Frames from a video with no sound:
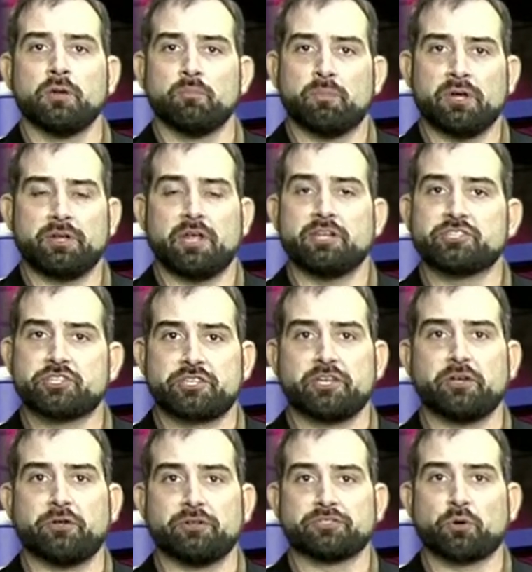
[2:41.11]
but it
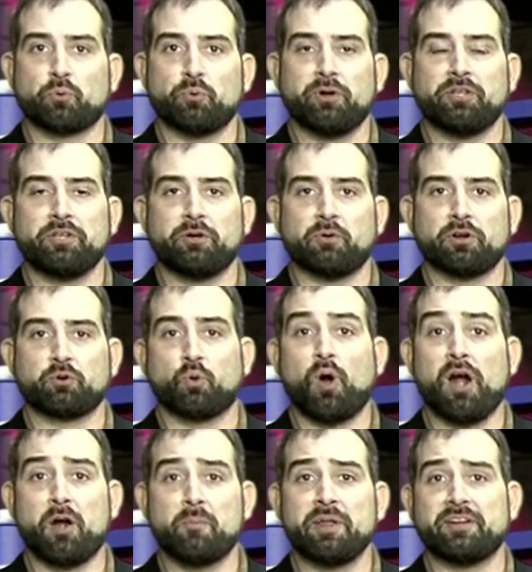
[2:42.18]
still is a really
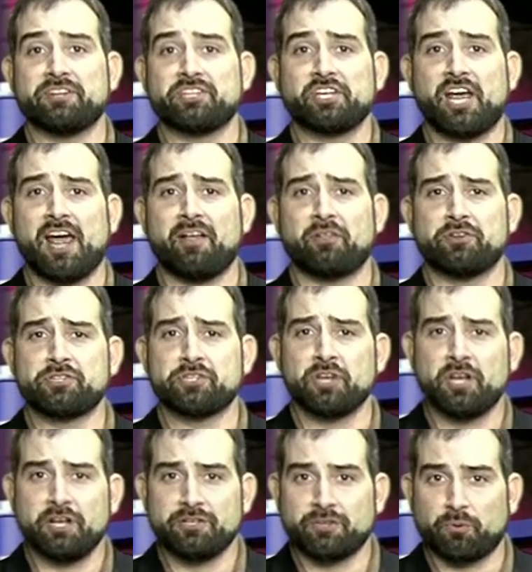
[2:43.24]
requirement and challenge
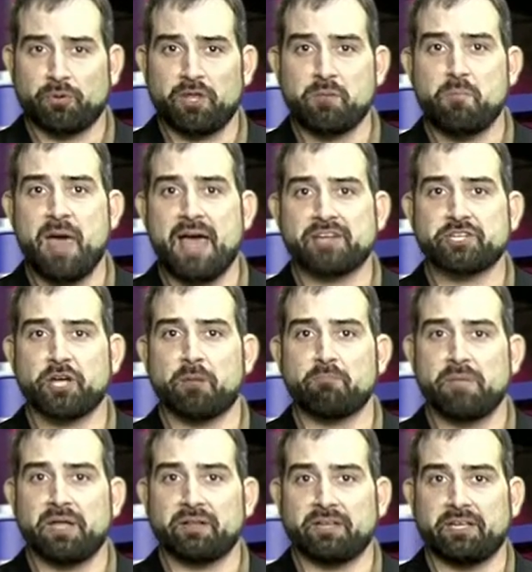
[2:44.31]
to really match up
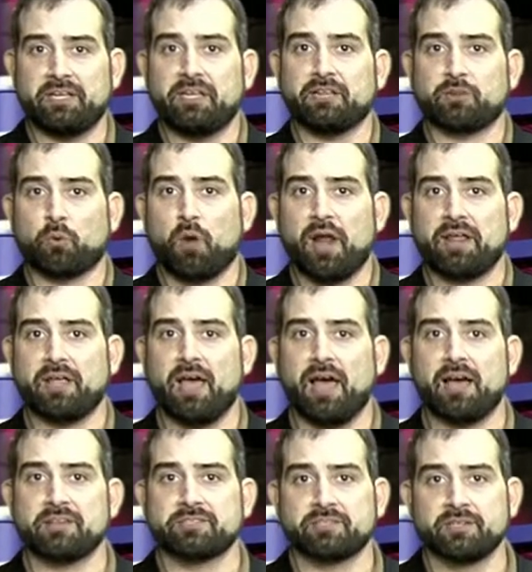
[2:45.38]
mentally and get the right
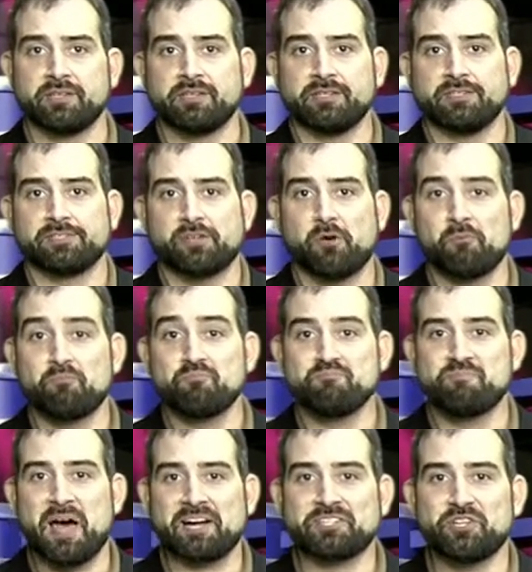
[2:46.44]
guys. So,
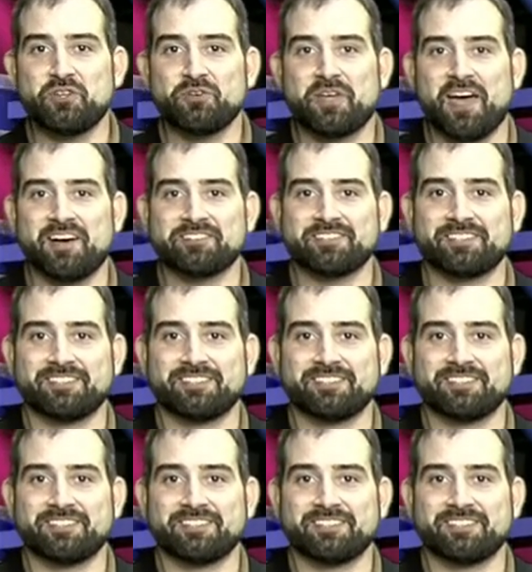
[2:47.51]
back to you guys.